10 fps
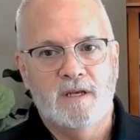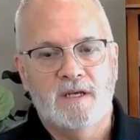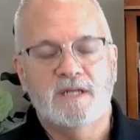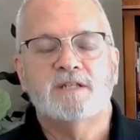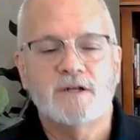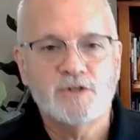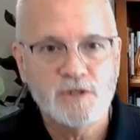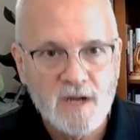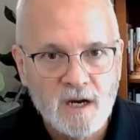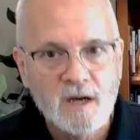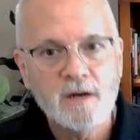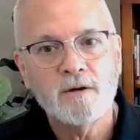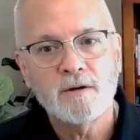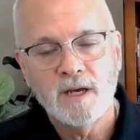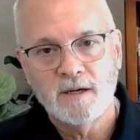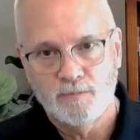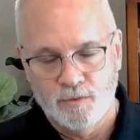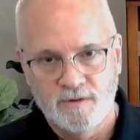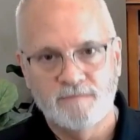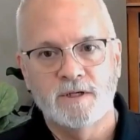It's such an honor and a
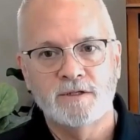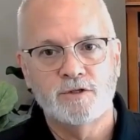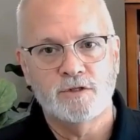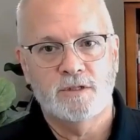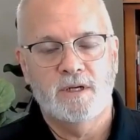privilege